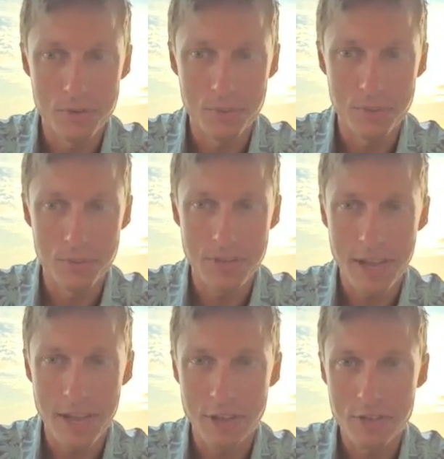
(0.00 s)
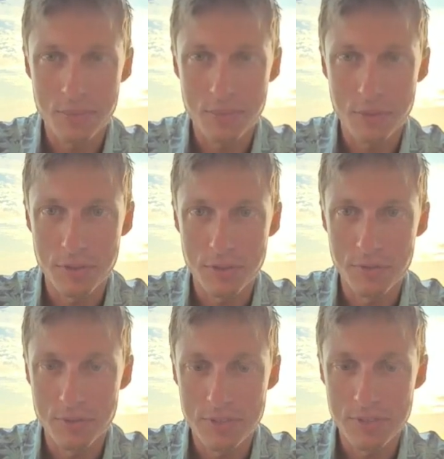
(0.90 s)
actions, which if you
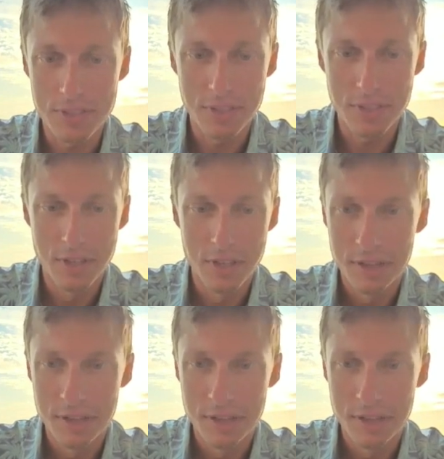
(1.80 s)
see this